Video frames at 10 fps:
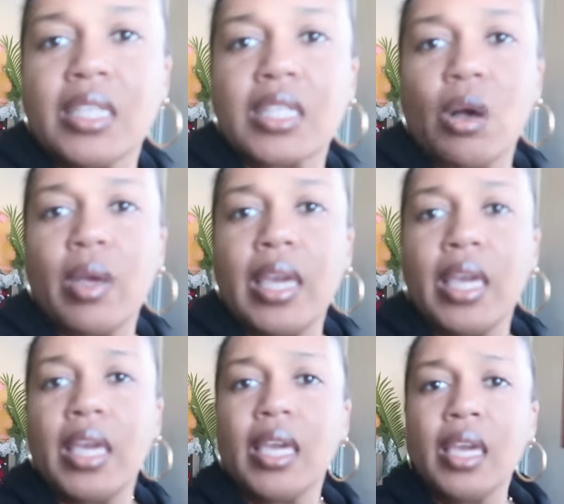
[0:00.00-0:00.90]
So
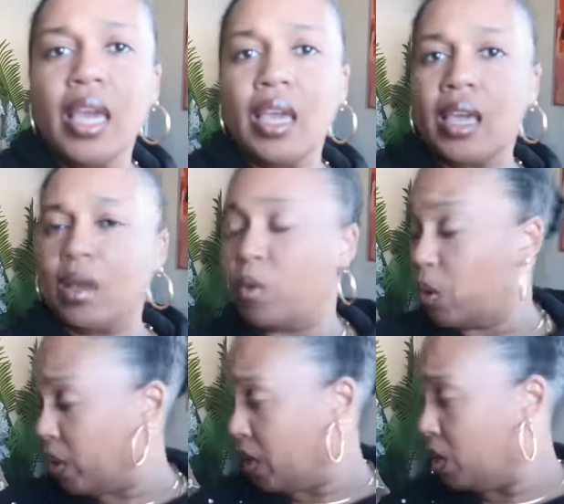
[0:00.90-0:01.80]
he,
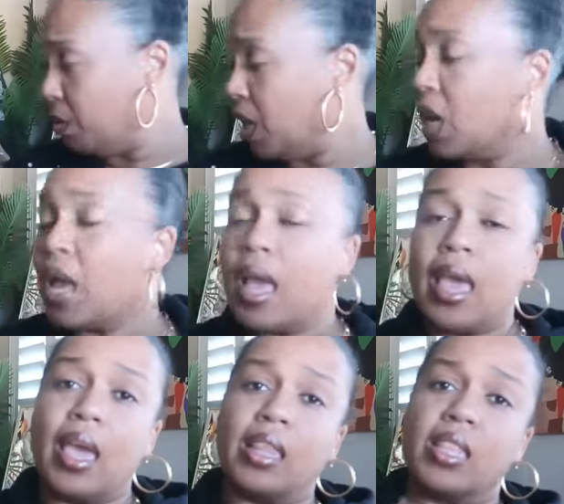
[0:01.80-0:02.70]
well him
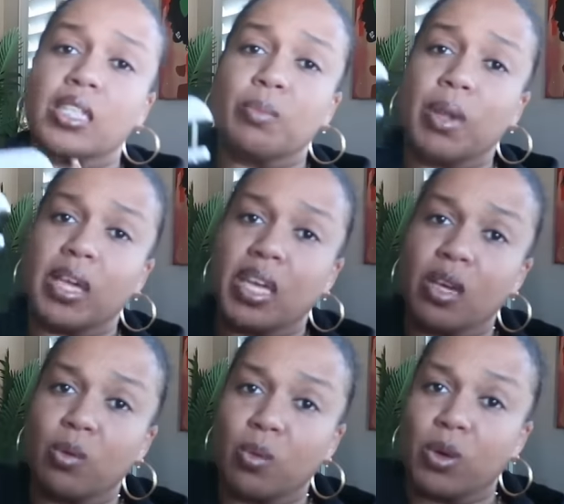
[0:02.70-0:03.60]
And this
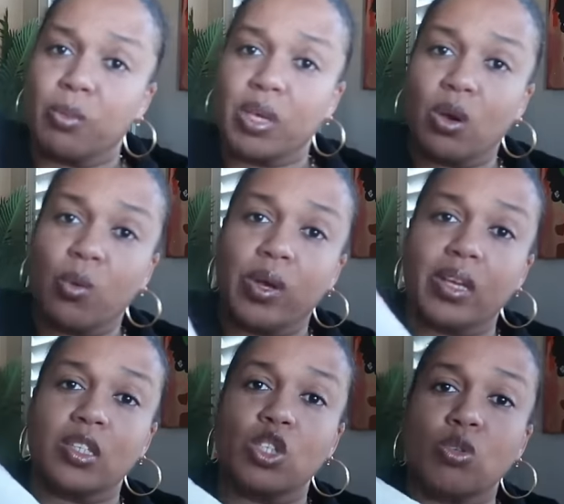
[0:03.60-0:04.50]
blanket will be
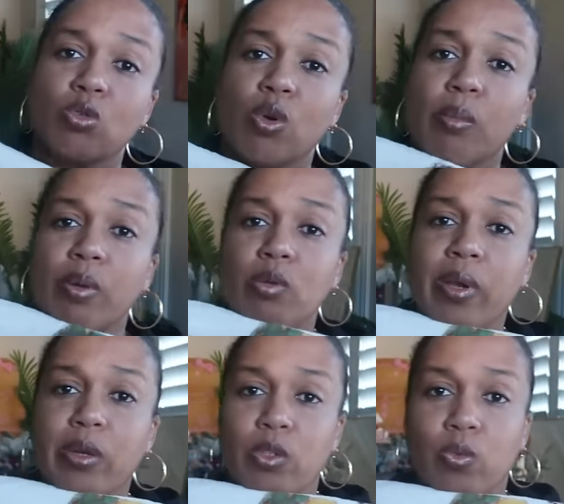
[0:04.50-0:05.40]
going to Pooh
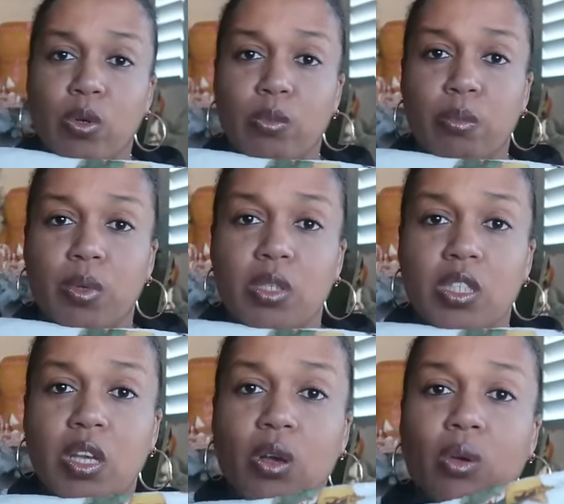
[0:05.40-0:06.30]
Bear's room.
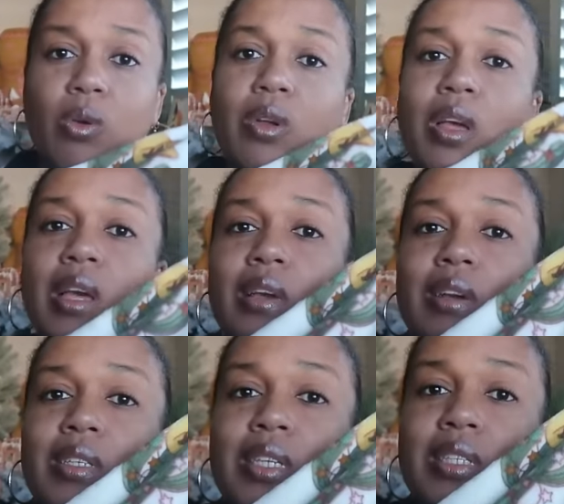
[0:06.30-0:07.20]
So,
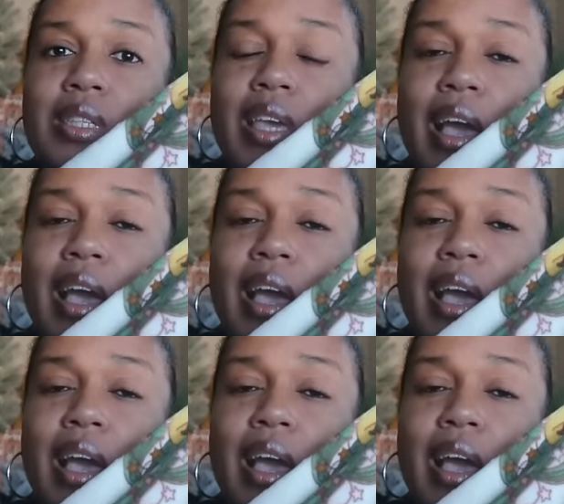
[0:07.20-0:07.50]
because he's the